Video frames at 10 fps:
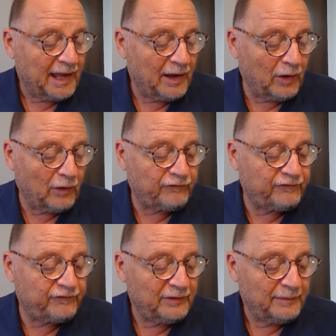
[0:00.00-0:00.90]

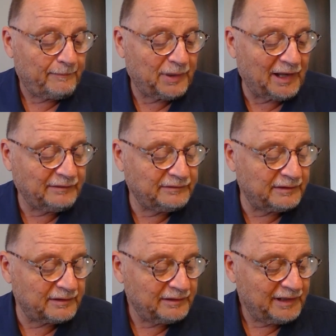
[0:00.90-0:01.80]
of
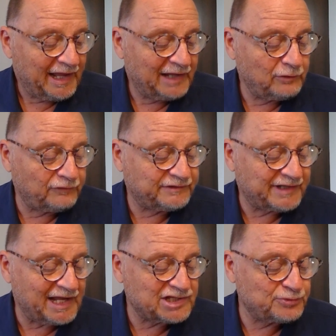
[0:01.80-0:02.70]
plunder, and of
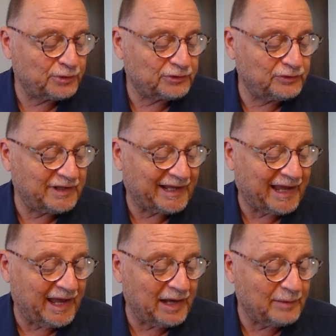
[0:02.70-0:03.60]
transport to the
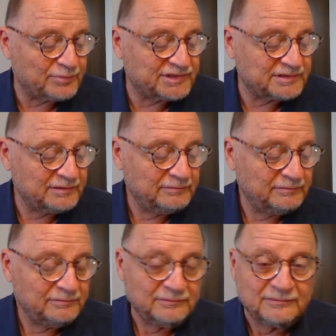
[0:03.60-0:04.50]
camps.
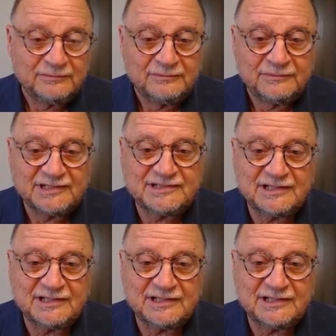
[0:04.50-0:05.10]
This is